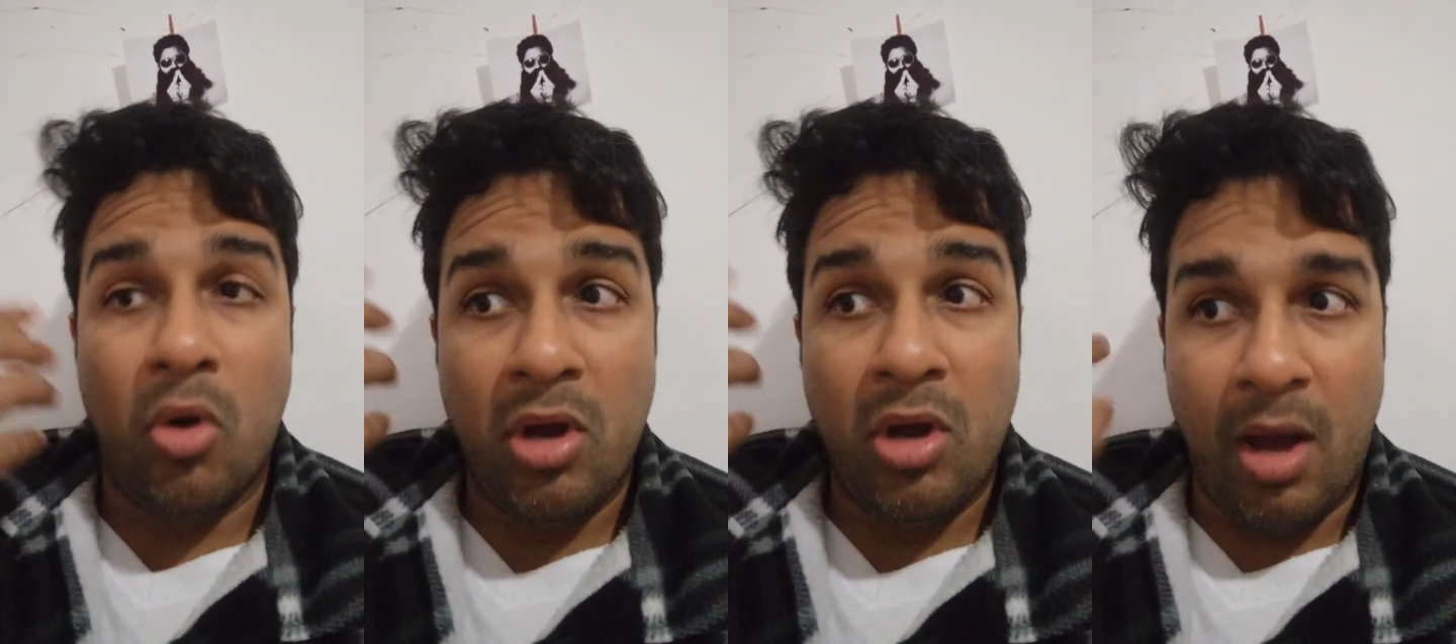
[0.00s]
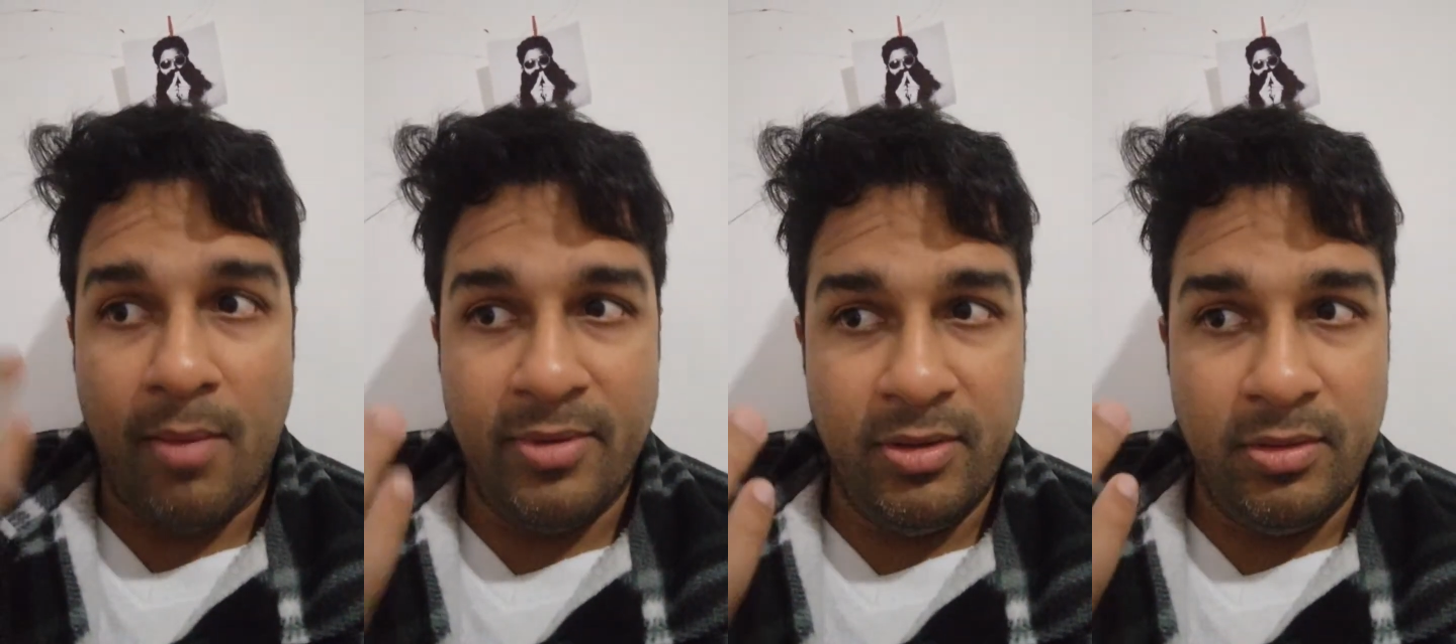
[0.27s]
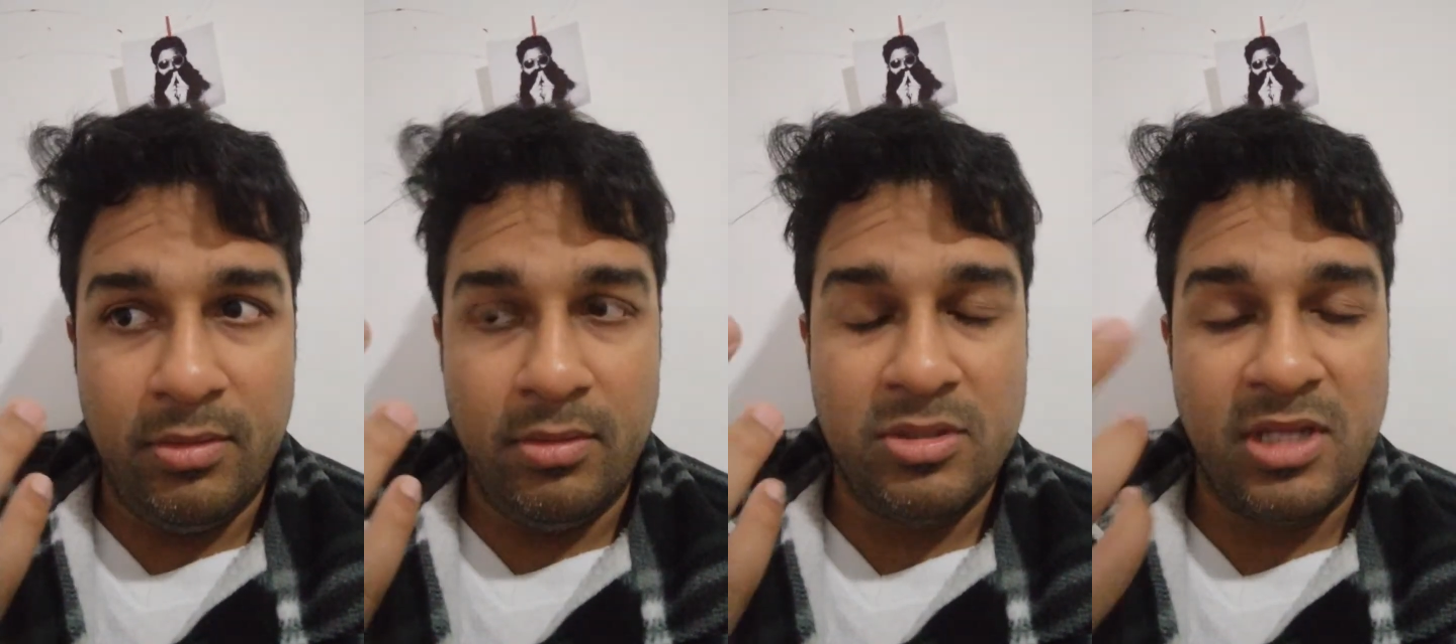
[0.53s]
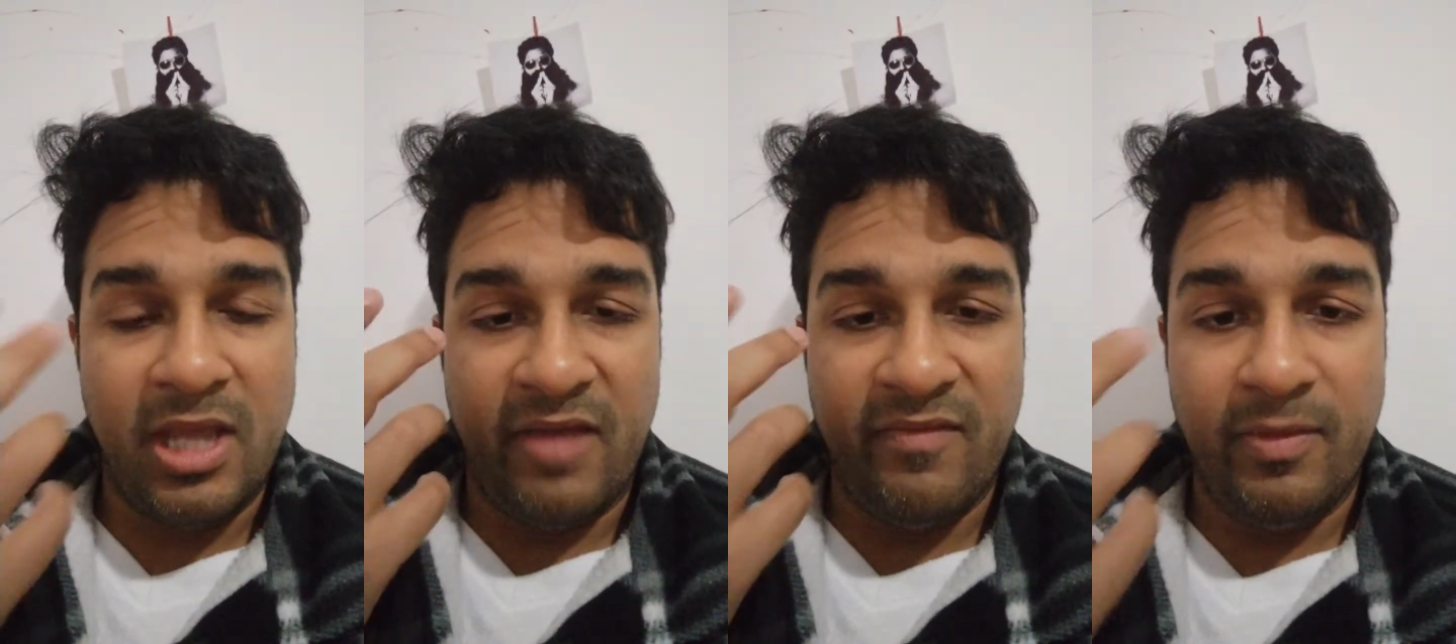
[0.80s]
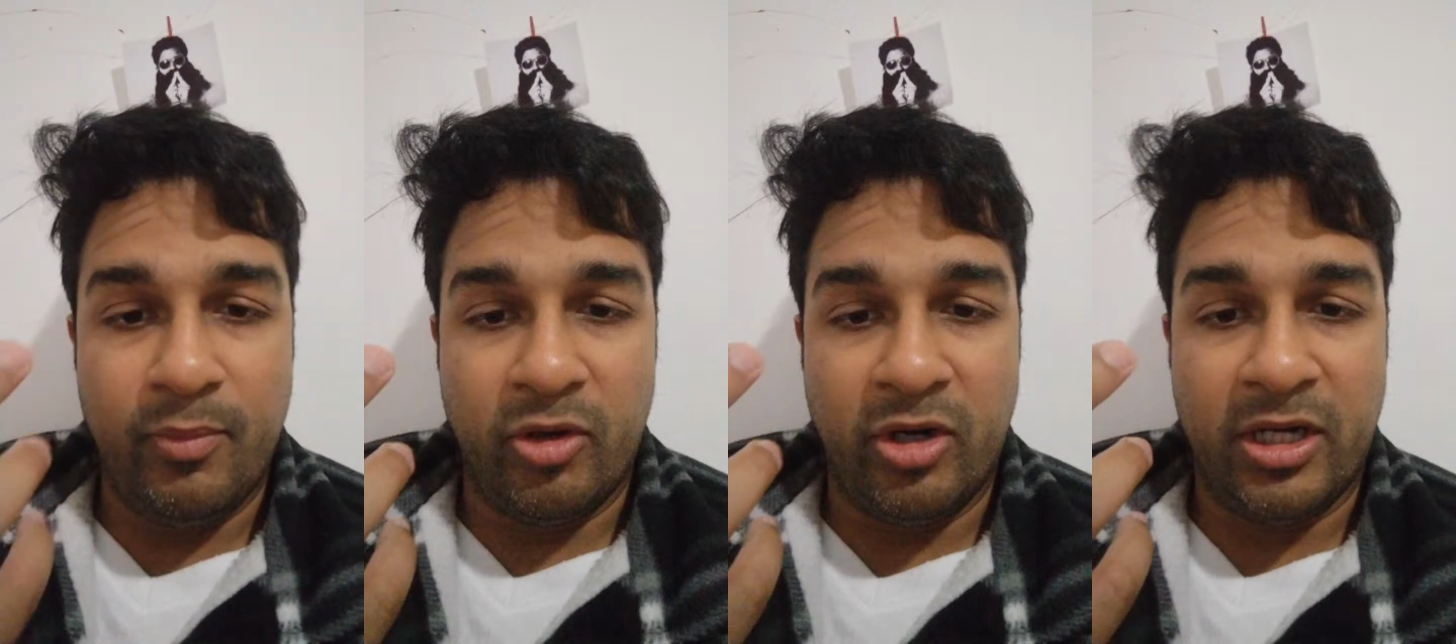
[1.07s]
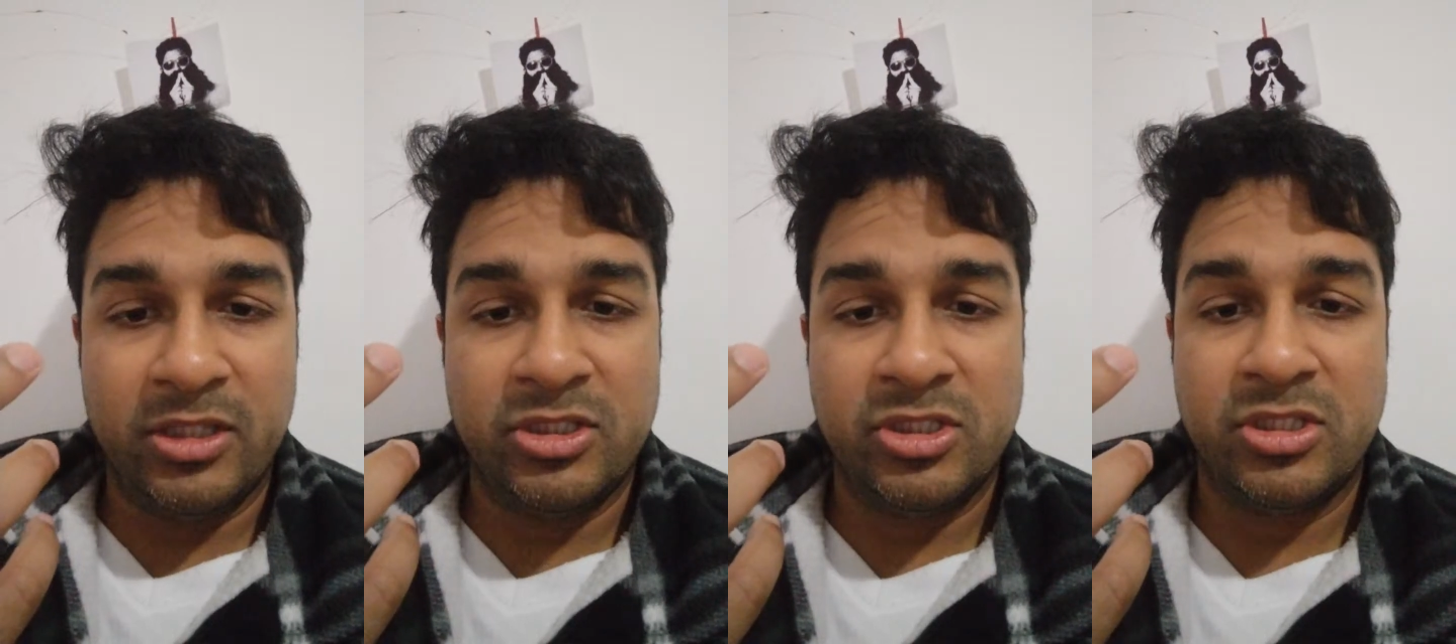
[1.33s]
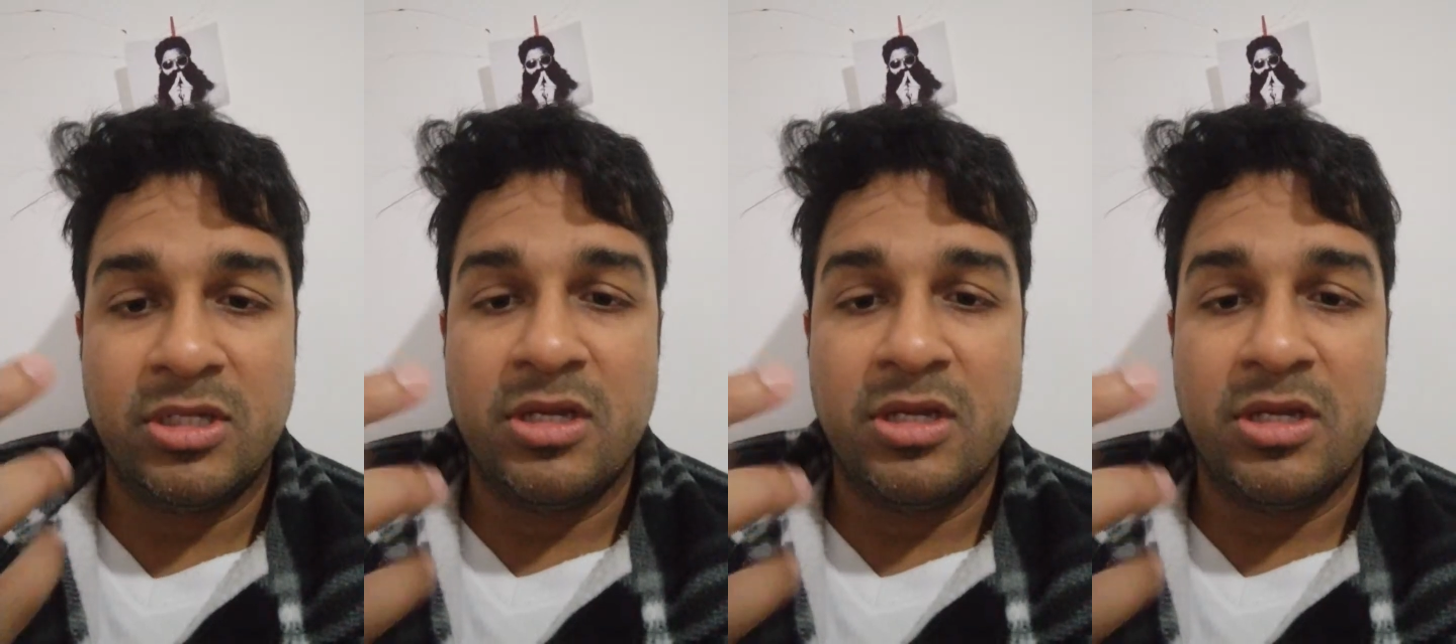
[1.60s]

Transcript: carbon heavy products,